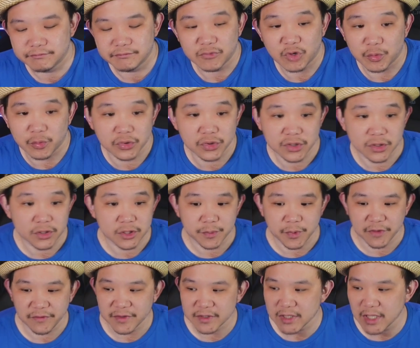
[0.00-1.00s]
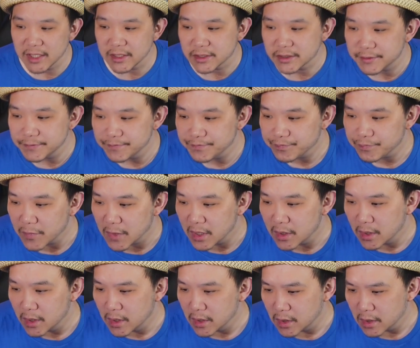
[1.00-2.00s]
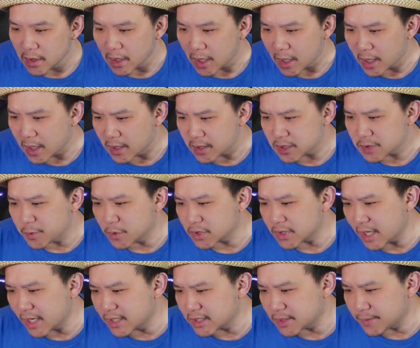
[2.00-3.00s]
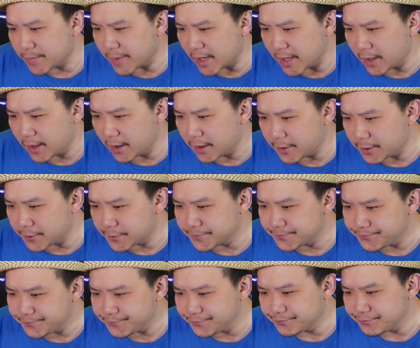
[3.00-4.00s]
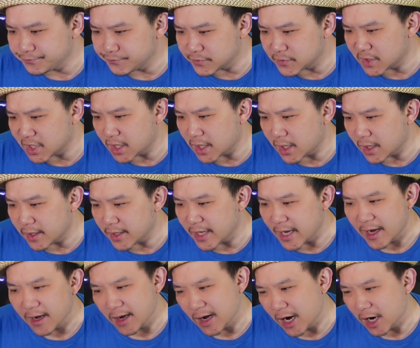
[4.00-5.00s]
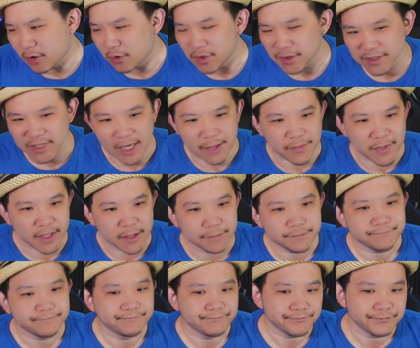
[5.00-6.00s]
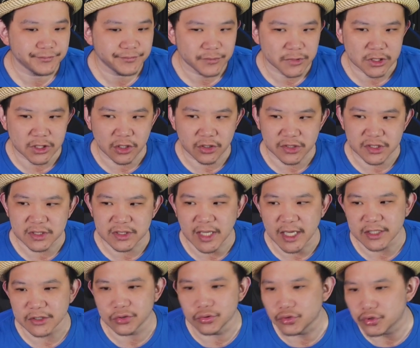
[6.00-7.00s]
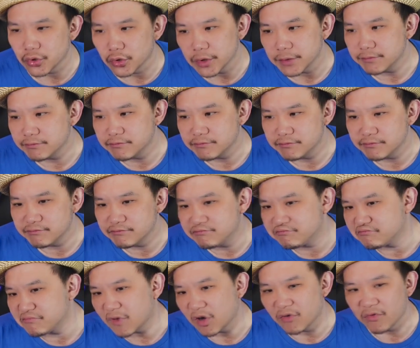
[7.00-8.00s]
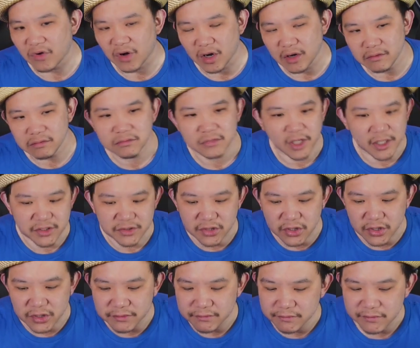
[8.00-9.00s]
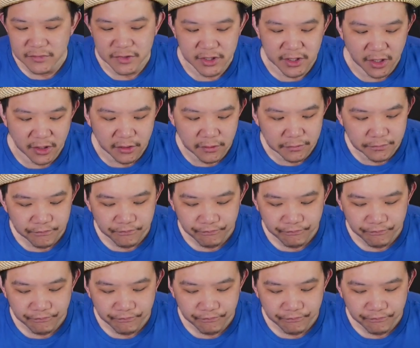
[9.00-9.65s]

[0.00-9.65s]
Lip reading: Robusto is the perfect size. The smoke time is about hour and 10 minutes. So it's not too short. Overall, tastes good. So